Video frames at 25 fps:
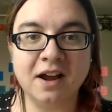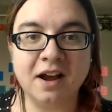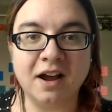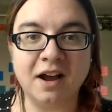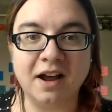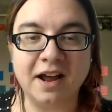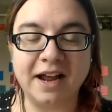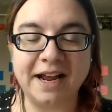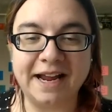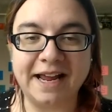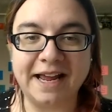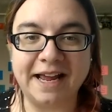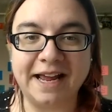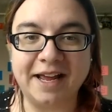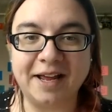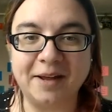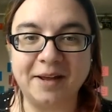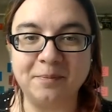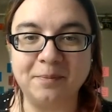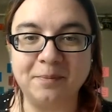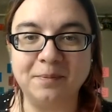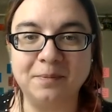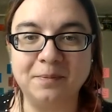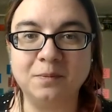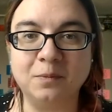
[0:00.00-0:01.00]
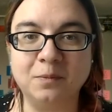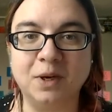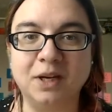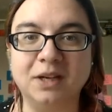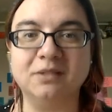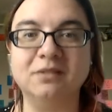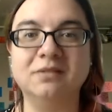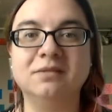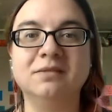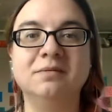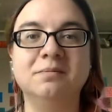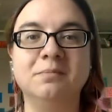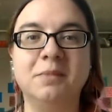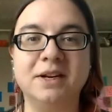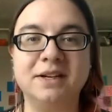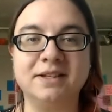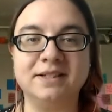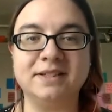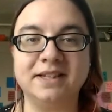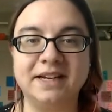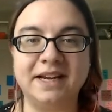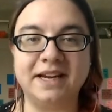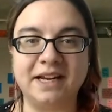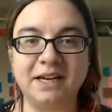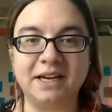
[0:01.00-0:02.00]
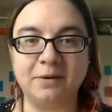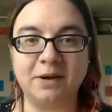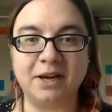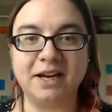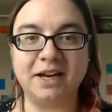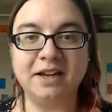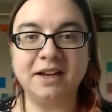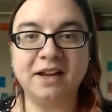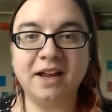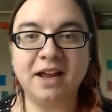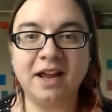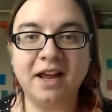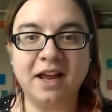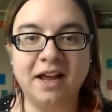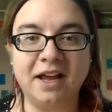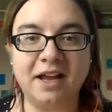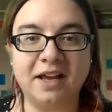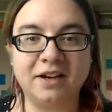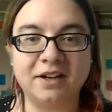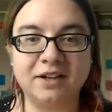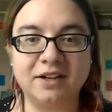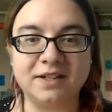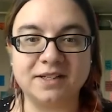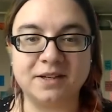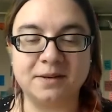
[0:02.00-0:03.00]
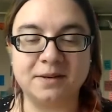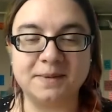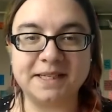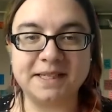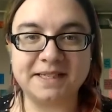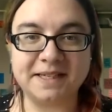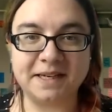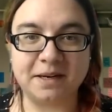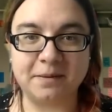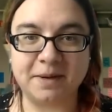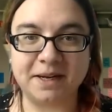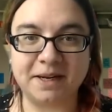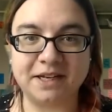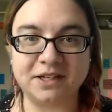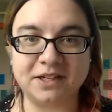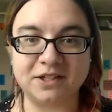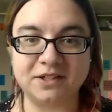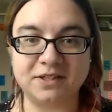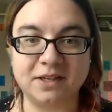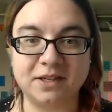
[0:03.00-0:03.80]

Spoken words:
I am, well, mostly anyway, look as though I'm sitting at my kitchen.